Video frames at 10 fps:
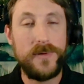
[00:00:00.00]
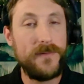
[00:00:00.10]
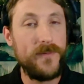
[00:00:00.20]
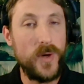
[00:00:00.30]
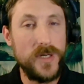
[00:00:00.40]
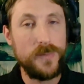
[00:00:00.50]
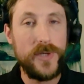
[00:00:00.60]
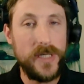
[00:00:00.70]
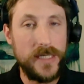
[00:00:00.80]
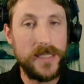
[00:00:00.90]
before you
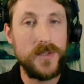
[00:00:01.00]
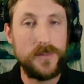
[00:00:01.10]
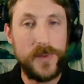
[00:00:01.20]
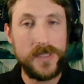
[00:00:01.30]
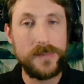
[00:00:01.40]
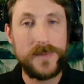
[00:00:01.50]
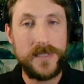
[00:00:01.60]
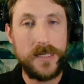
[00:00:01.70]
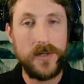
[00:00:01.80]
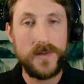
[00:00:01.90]
put any new building
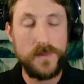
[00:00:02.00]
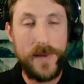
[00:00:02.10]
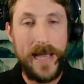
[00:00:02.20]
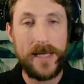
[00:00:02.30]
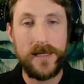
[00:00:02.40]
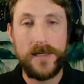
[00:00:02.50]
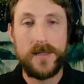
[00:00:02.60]
materials back,